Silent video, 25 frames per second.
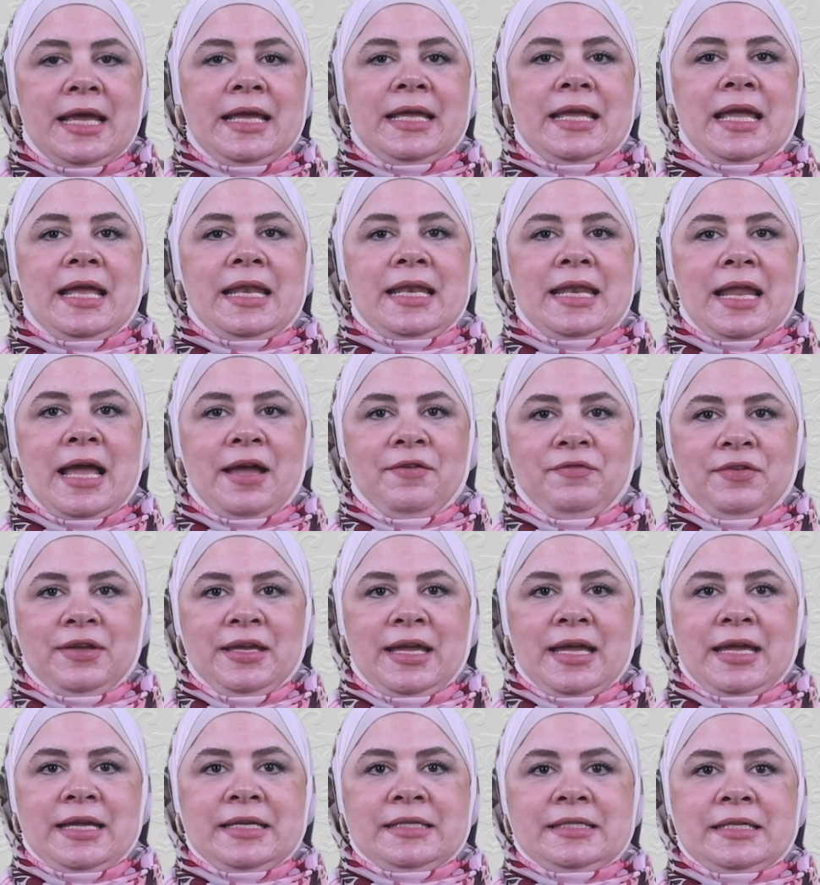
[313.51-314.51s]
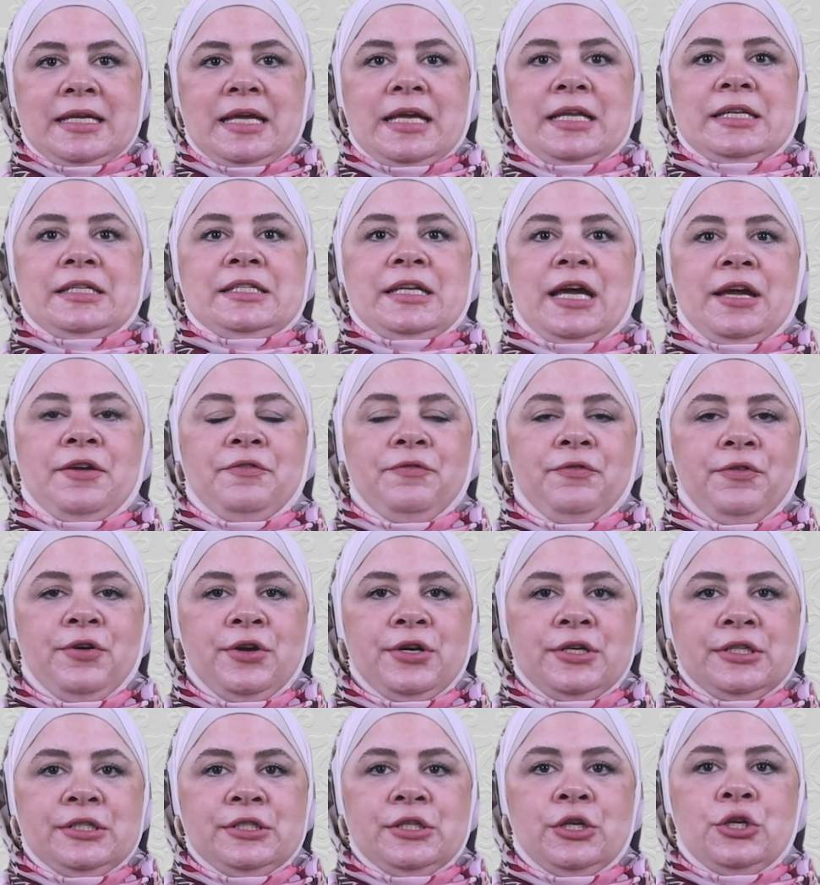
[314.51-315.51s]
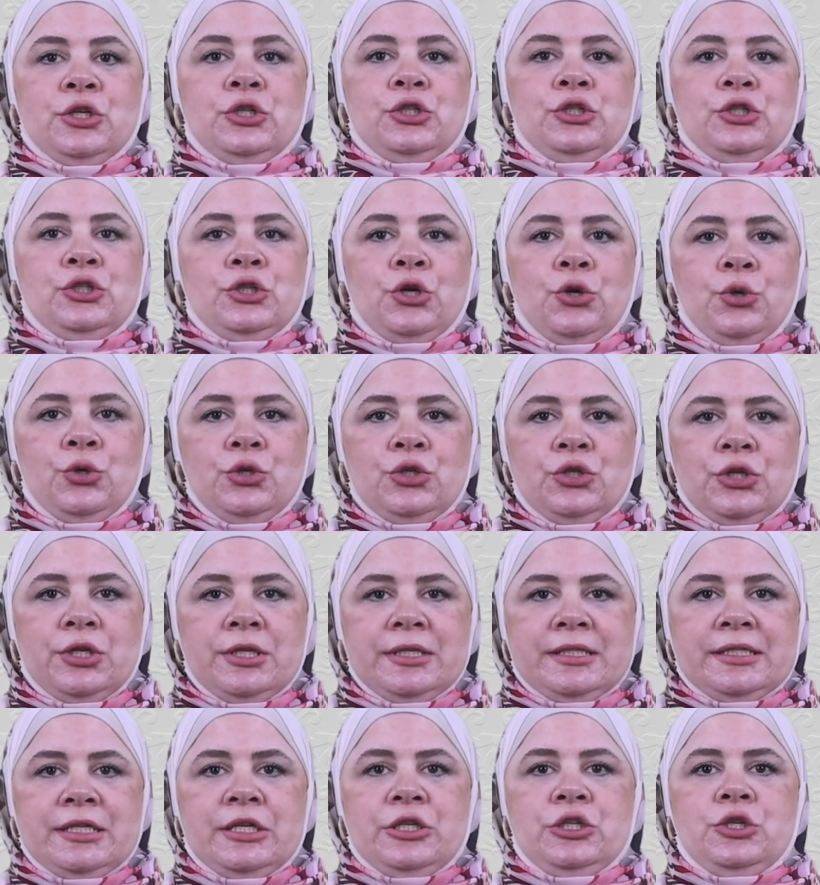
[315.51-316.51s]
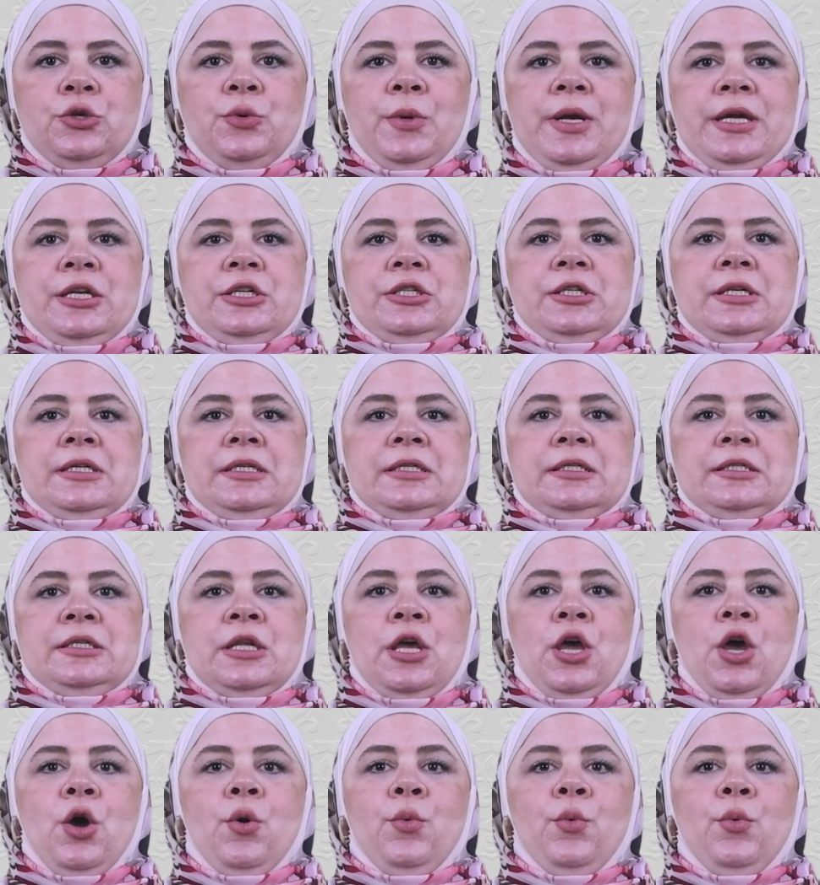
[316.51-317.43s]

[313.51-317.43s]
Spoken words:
can navigate diverse social situations